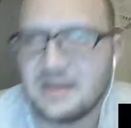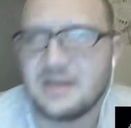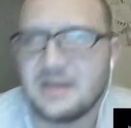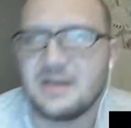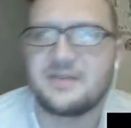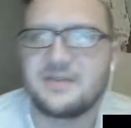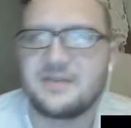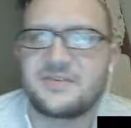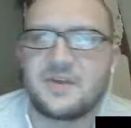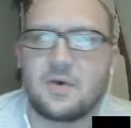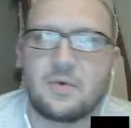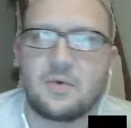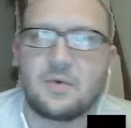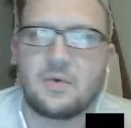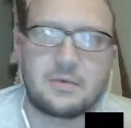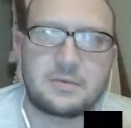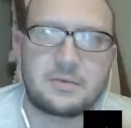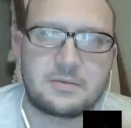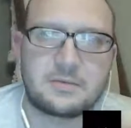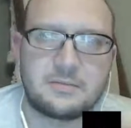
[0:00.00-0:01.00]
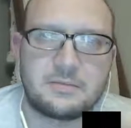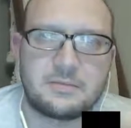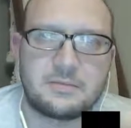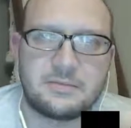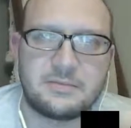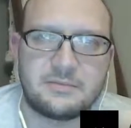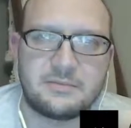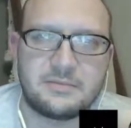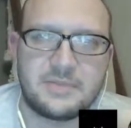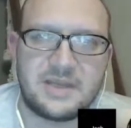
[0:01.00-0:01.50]
So,
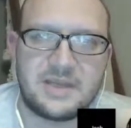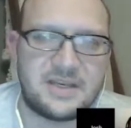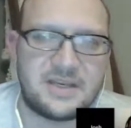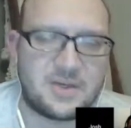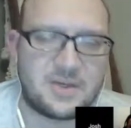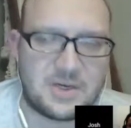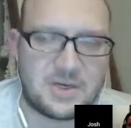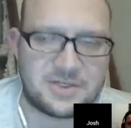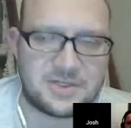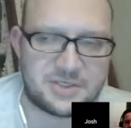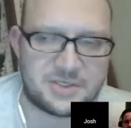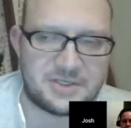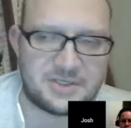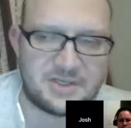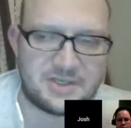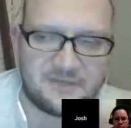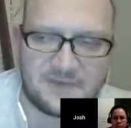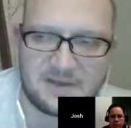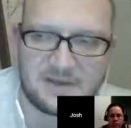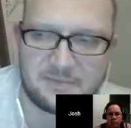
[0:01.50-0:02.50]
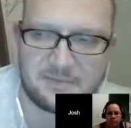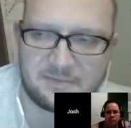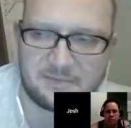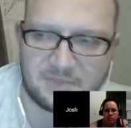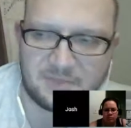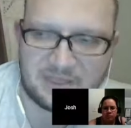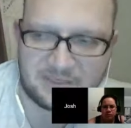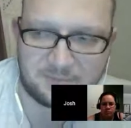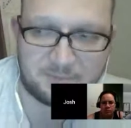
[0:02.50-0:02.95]
Andy, question. If I'm like